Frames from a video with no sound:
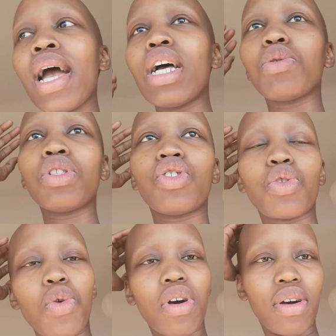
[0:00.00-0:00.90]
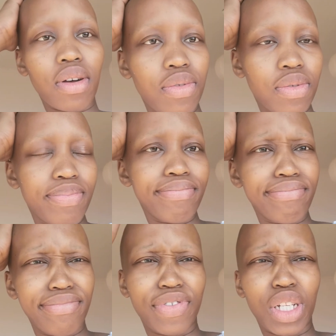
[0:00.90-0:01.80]
I just want to show a
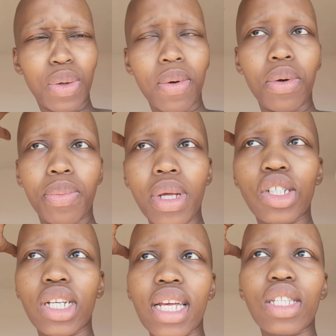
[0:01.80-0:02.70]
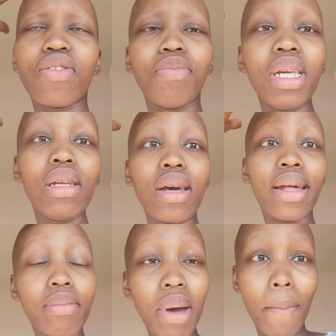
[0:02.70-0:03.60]
video or a picture, guess, of me
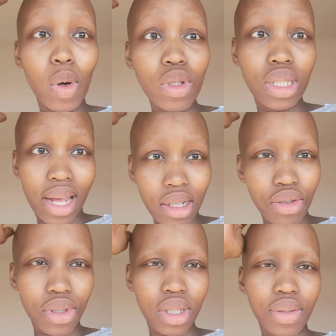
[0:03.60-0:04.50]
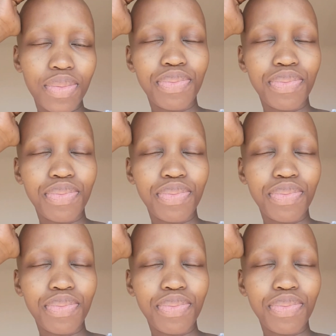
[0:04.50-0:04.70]
at my most natural.